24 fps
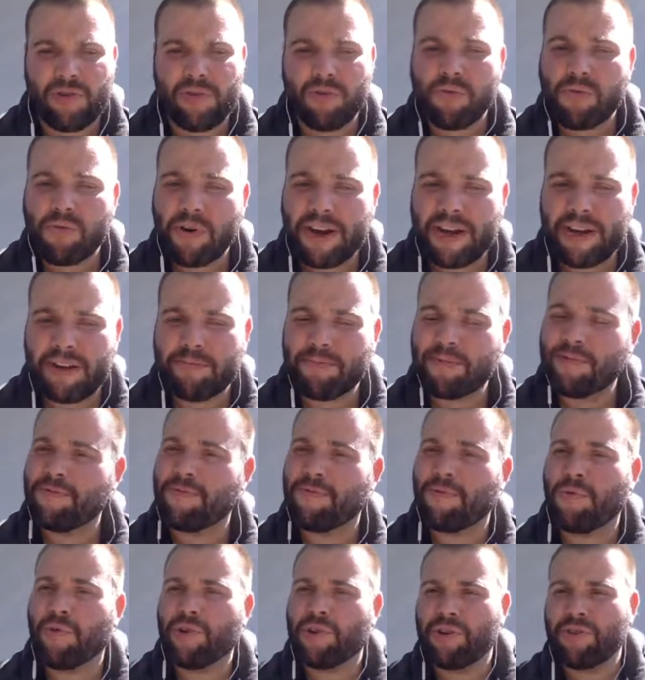right
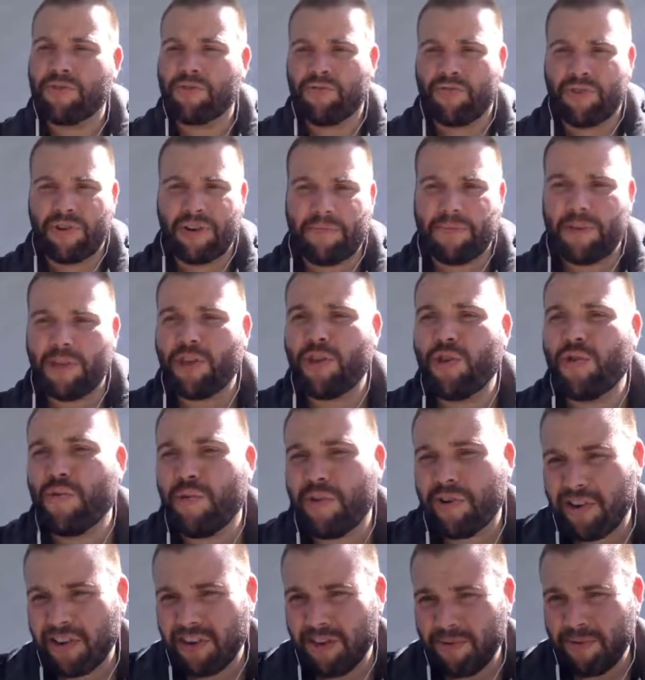before your trip, you
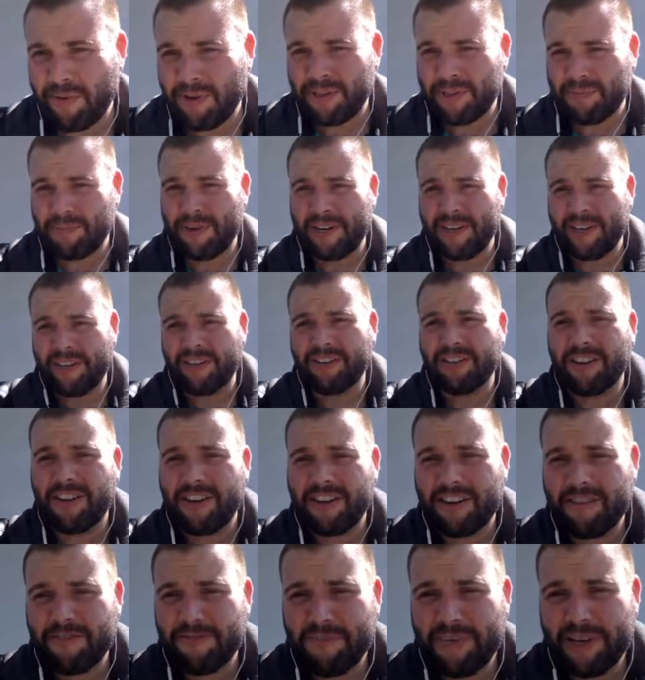are going to be spending a
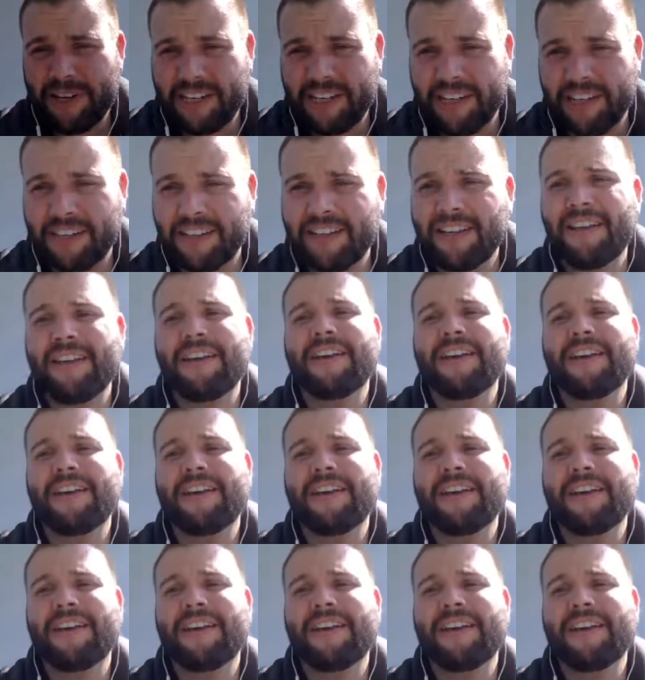lot of money.